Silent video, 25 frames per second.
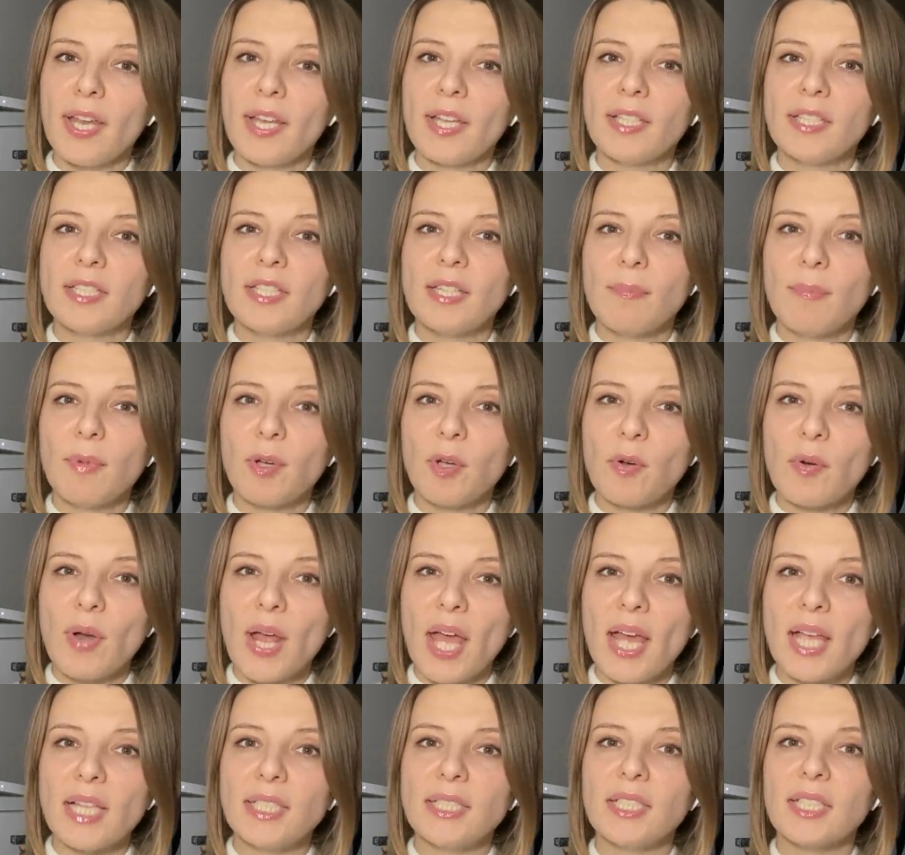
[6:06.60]
and
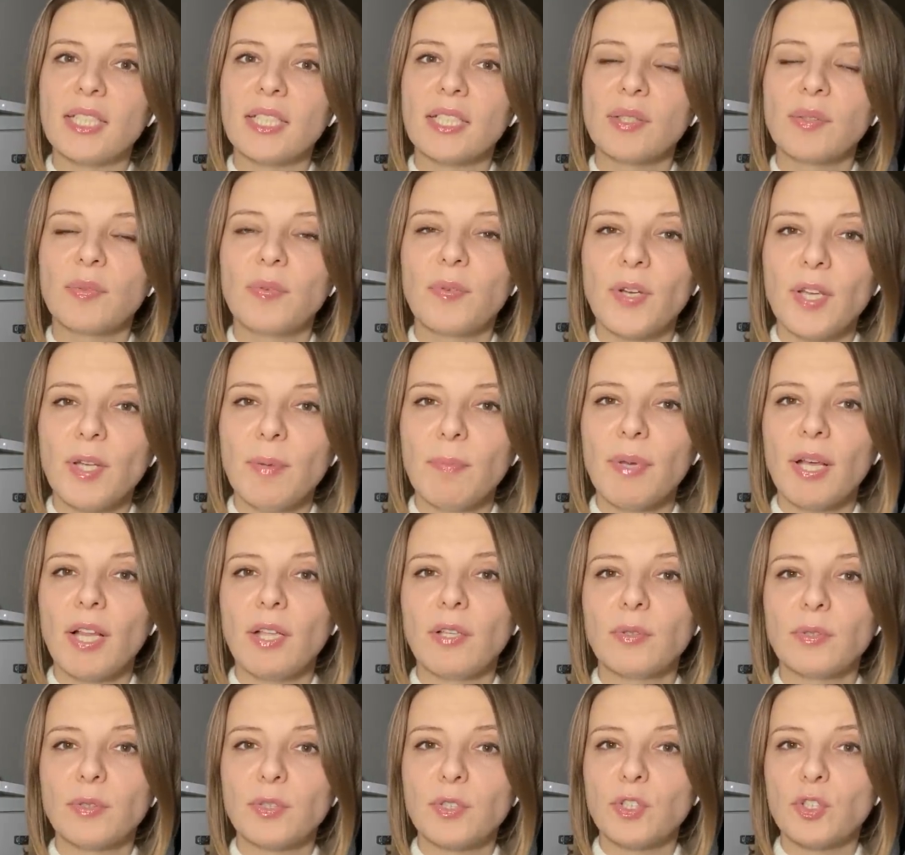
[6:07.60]
democratic and free
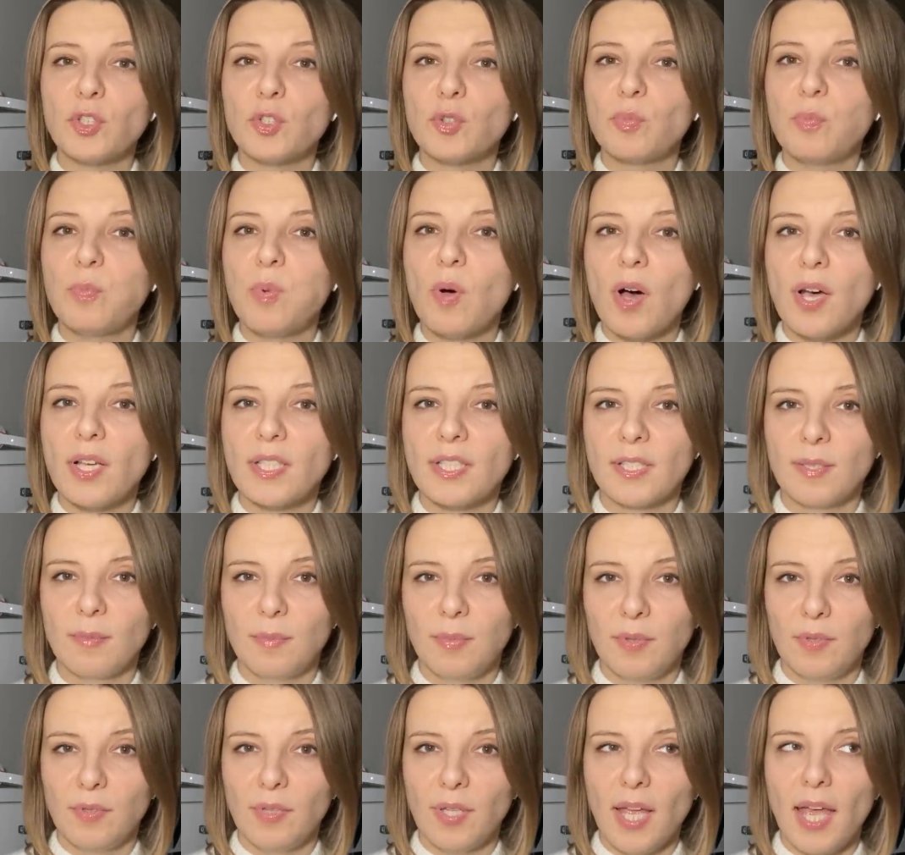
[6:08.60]
Belarus is
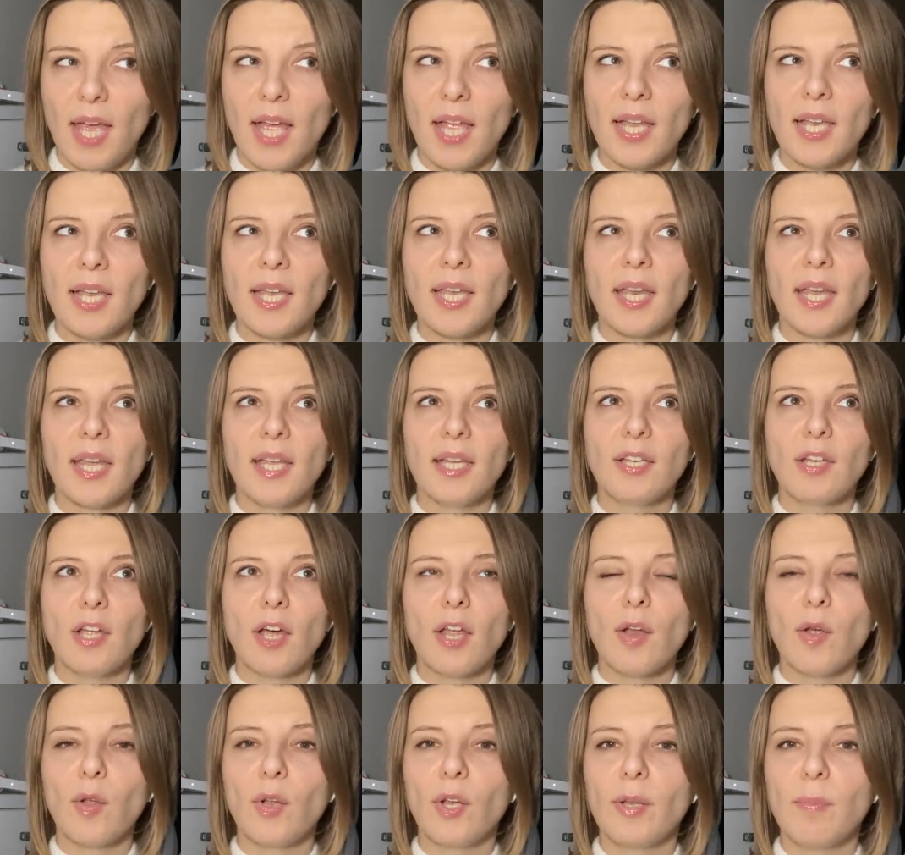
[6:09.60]
possible, and
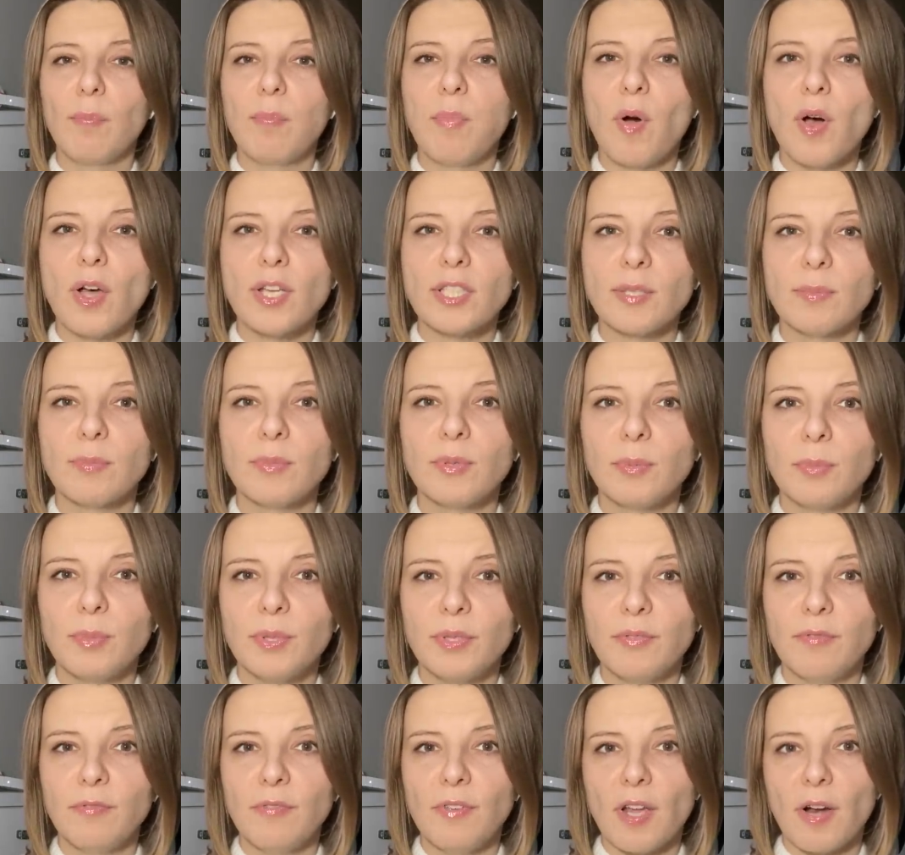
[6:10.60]
not only possible
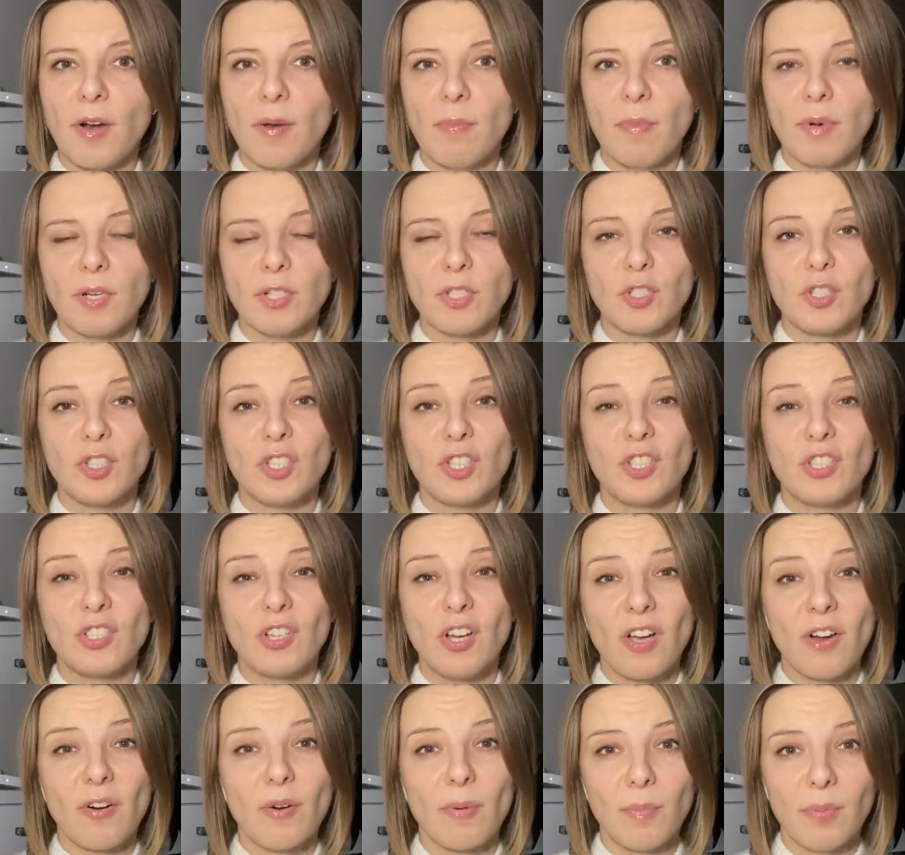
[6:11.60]
but very much
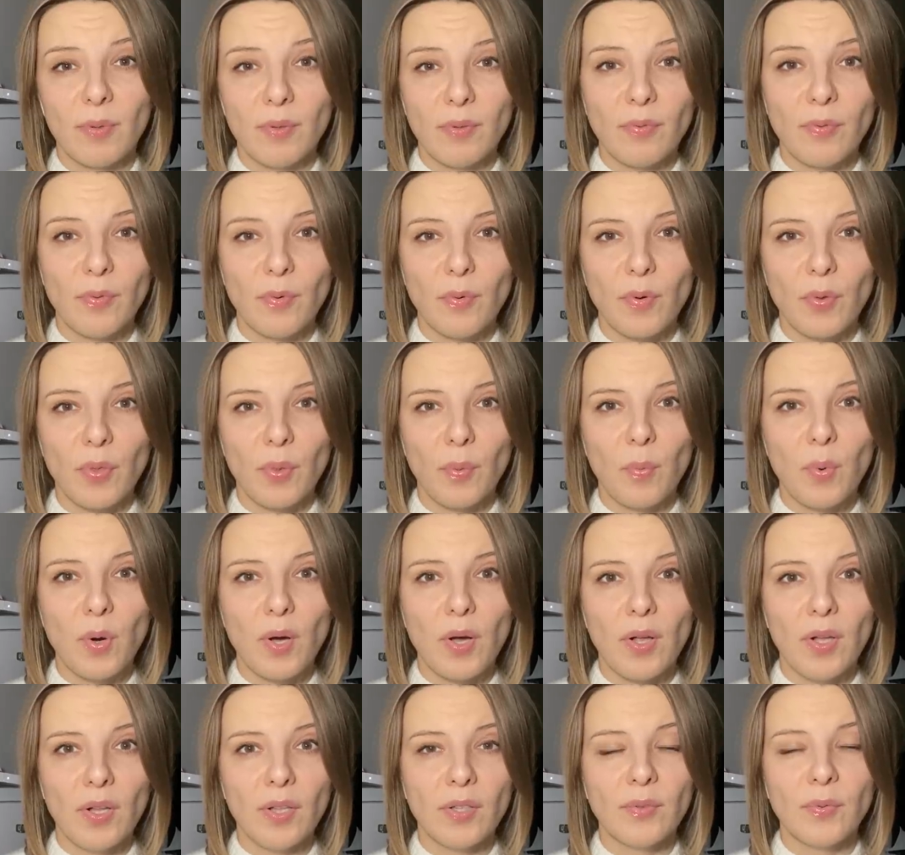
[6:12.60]
desirable for the
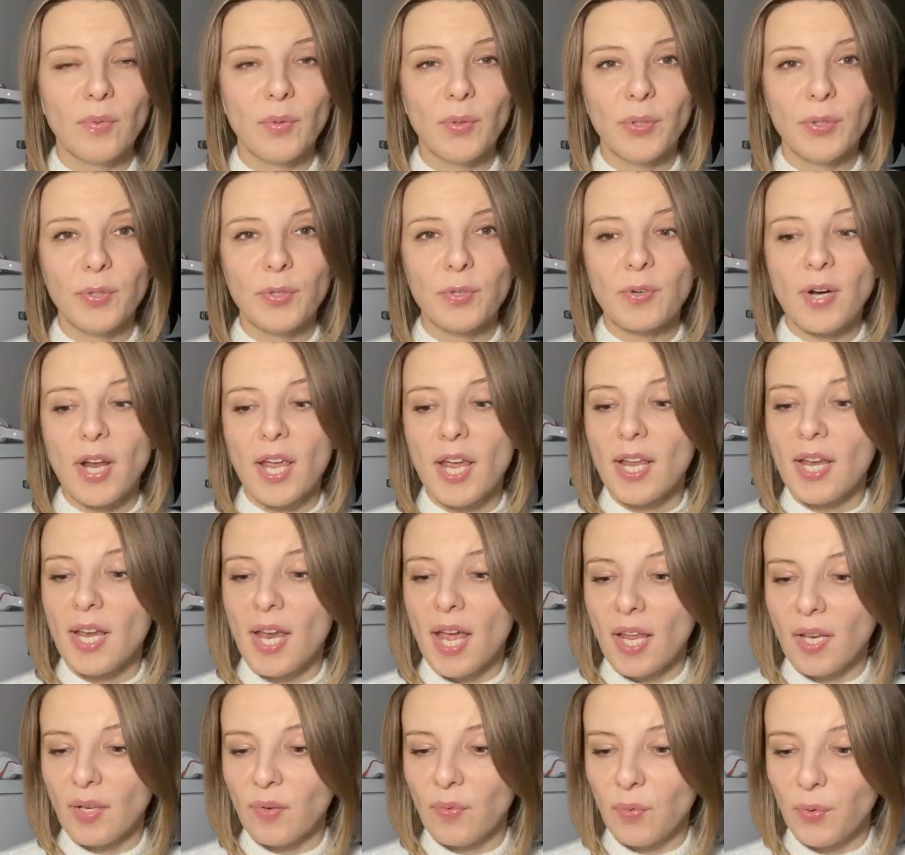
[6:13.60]
world, for Ukraine
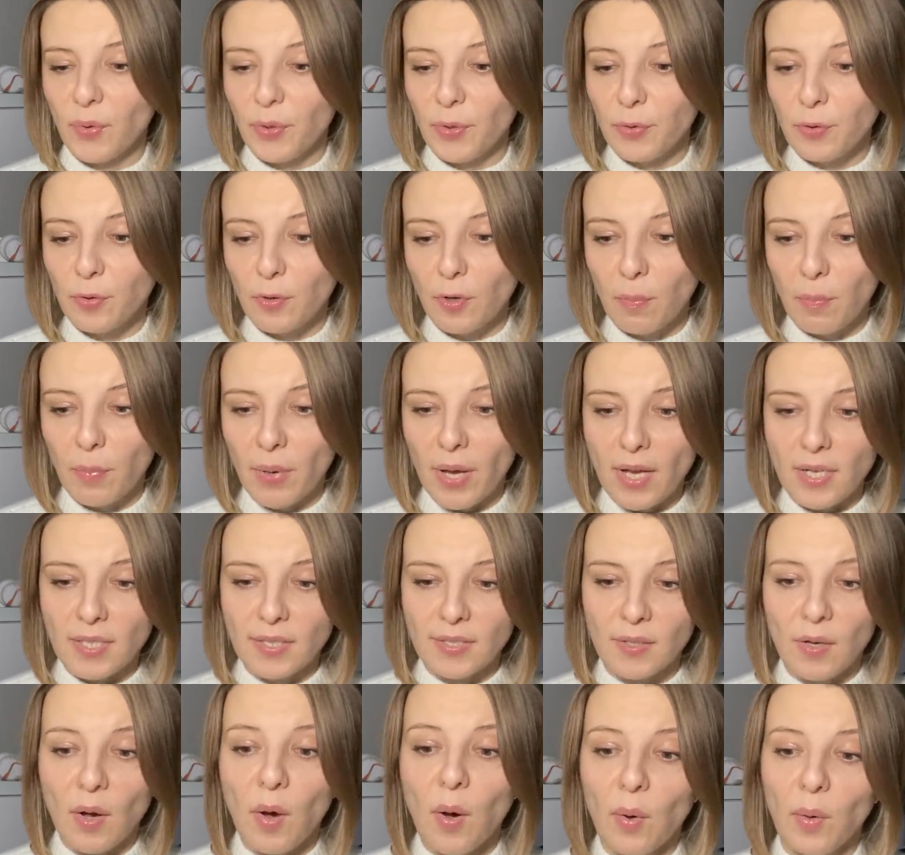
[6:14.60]
and for Europe
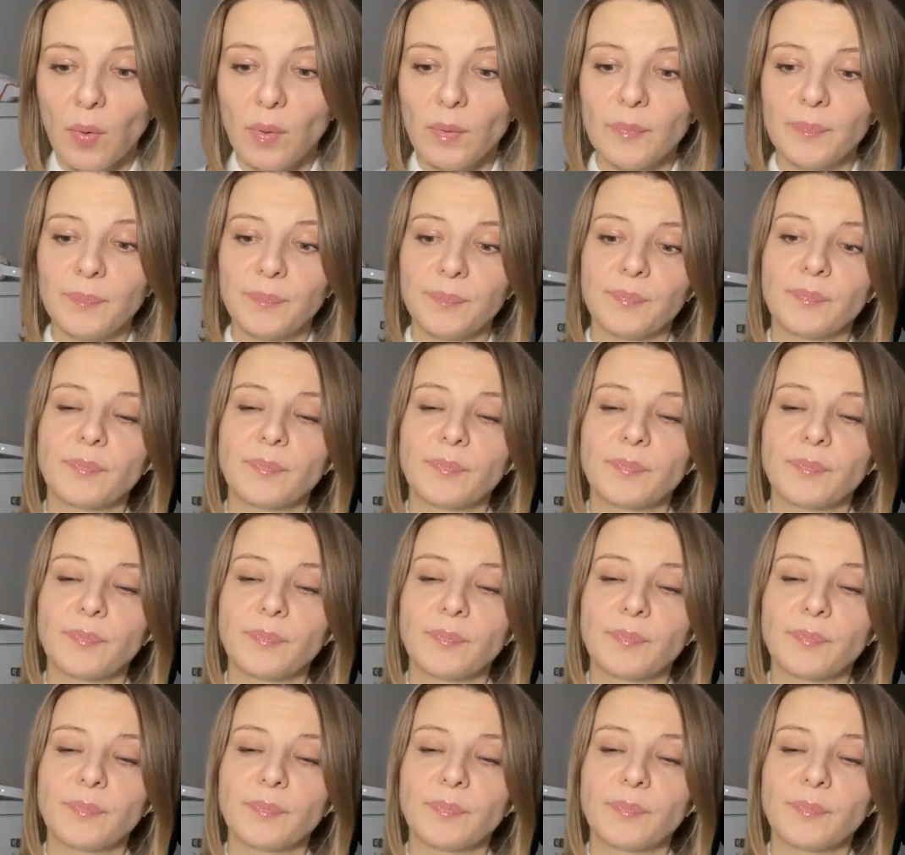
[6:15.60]
as a whole.